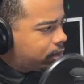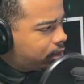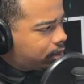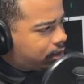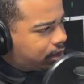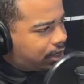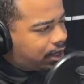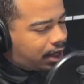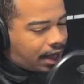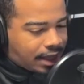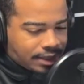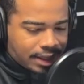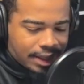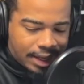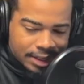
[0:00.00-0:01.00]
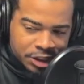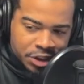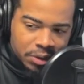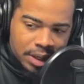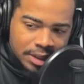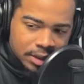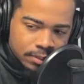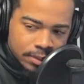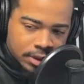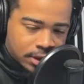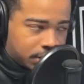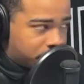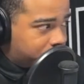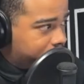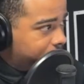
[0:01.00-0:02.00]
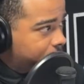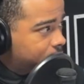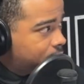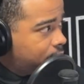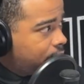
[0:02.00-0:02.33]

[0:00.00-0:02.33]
I think I could show that some attention.